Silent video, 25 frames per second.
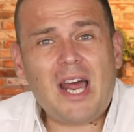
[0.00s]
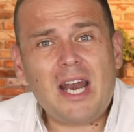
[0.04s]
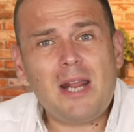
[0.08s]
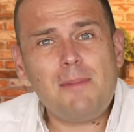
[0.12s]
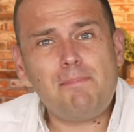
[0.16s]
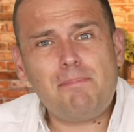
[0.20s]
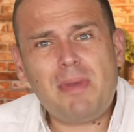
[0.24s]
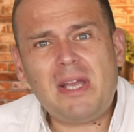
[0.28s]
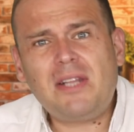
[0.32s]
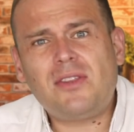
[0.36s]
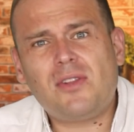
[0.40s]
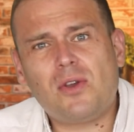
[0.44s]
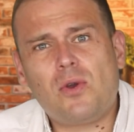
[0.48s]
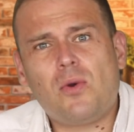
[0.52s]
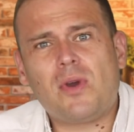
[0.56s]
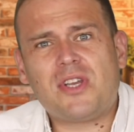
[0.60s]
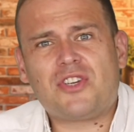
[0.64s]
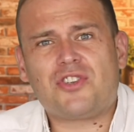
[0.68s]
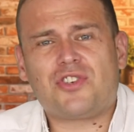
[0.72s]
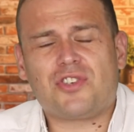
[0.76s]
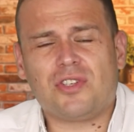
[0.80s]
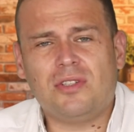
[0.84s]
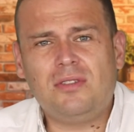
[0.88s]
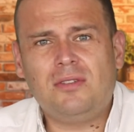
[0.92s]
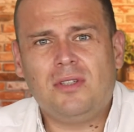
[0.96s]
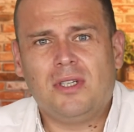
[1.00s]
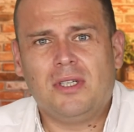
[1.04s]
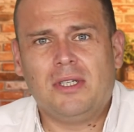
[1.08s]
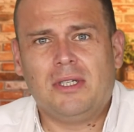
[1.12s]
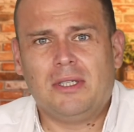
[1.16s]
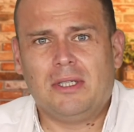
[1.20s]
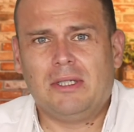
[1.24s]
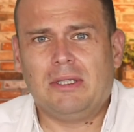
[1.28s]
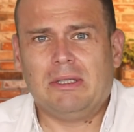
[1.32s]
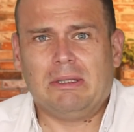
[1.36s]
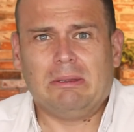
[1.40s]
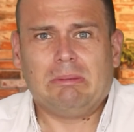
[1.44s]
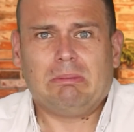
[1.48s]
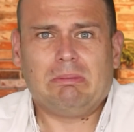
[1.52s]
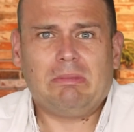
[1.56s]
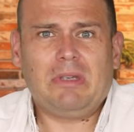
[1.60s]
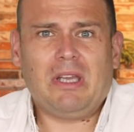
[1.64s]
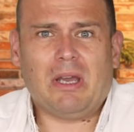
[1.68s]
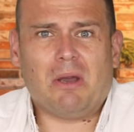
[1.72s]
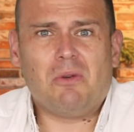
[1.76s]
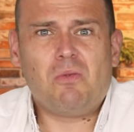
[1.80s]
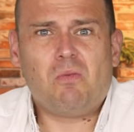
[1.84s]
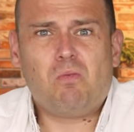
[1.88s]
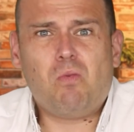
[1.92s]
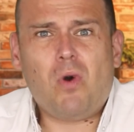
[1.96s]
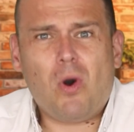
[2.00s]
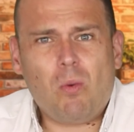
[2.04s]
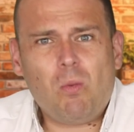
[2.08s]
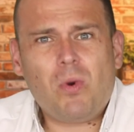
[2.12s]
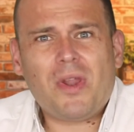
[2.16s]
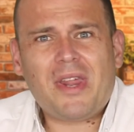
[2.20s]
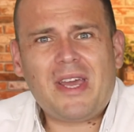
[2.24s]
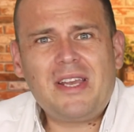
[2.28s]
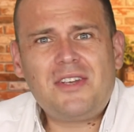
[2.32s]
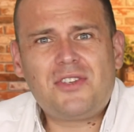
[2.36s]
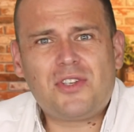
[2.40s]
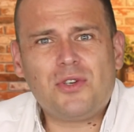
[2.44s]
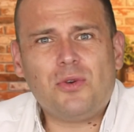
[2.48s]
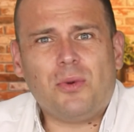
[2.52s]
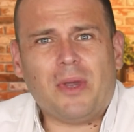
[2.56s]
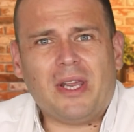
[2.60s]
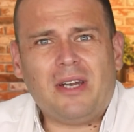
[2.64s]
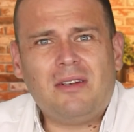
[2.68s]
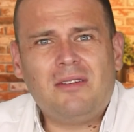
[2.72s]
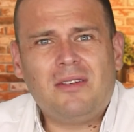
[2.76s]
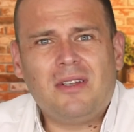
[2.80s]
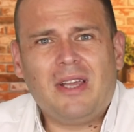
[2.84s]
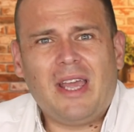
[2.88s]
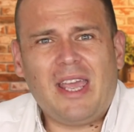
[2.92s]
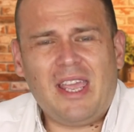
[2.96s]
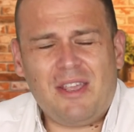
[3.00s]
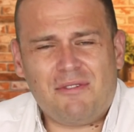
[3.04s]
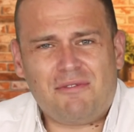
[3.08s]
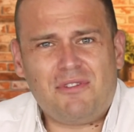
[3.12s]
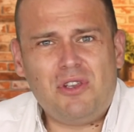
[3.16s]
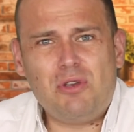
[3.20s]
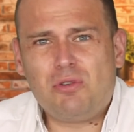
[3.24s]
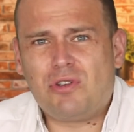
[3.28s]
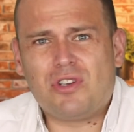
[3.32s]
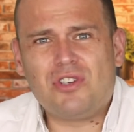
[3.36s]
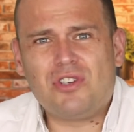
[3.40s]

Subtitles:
And it begged the question, you know, what were they doing if you